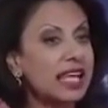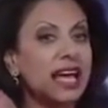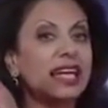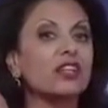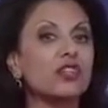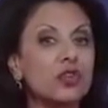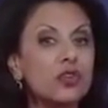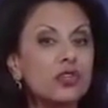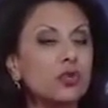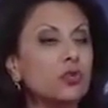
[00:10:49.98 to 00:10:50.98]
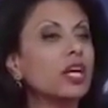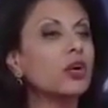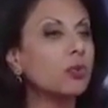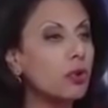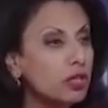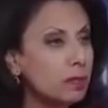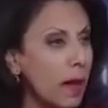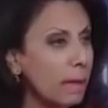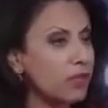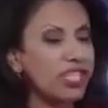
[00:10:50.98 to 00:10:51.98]
an excuse to recruit
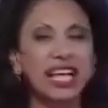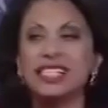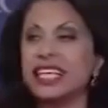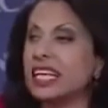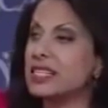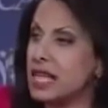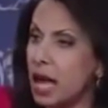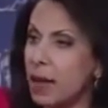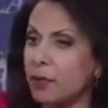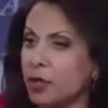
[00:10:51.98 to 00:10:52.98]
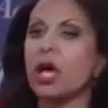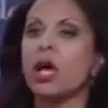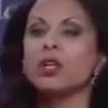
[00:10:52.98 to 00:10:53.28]
members, as the example